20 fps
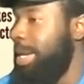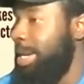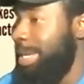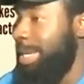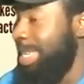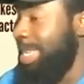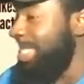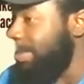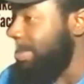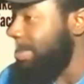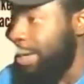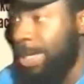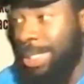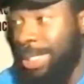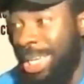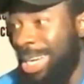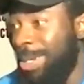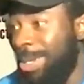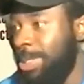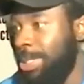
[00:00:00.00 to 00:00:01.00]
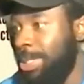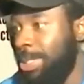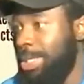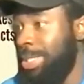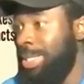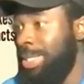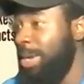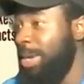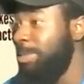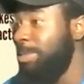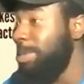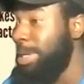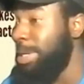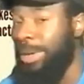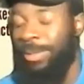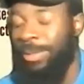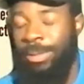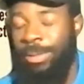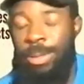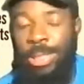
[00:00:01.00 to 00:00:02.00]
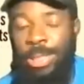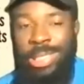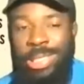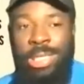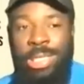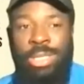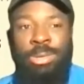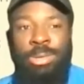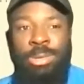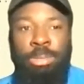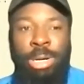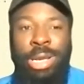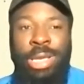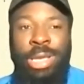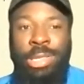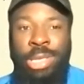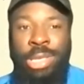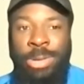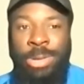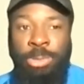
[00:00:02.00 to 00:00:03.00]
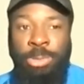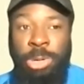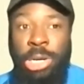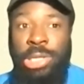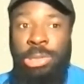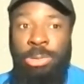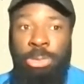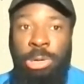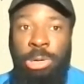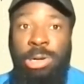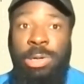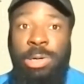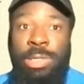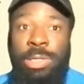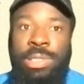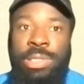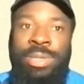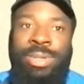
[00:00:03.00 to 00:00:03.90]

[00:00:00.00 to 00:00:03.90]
He's very talented. I'm looking forward to seeing him playing the pros.